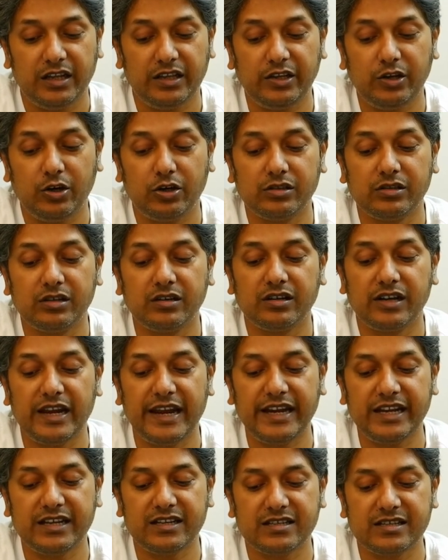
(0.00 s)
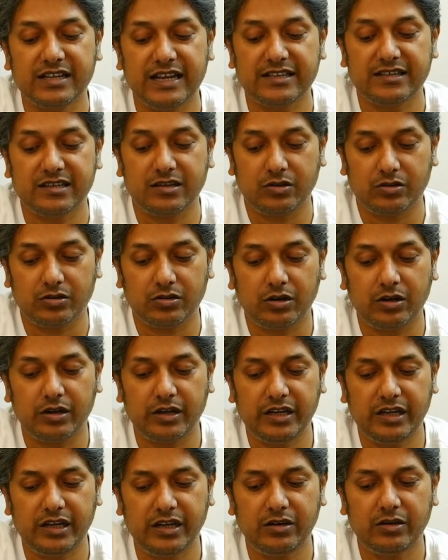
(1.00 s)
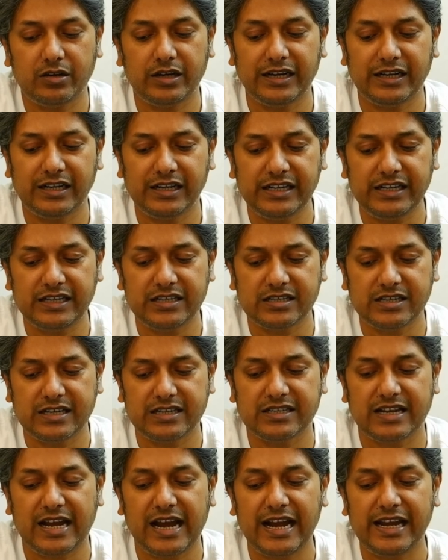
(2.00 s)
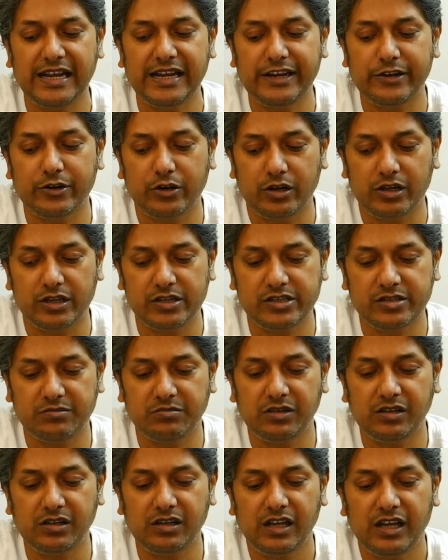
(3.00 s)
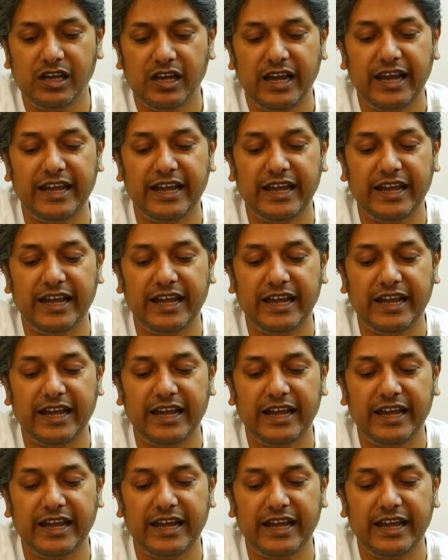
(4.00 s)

The author writes as an authority or at least as highly knowledgeable